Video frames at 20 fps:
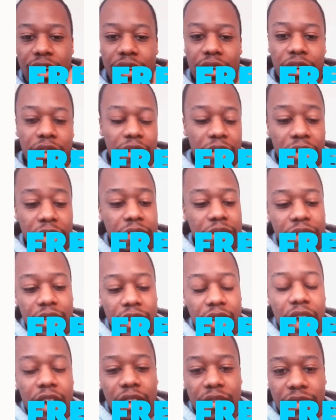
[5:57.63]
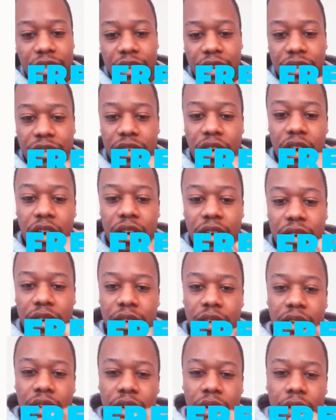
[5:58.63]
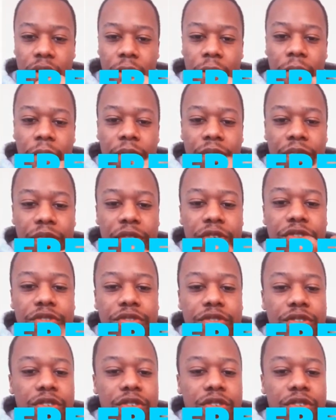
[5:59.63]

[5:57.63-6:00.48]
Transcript: along the neck of the guitar. These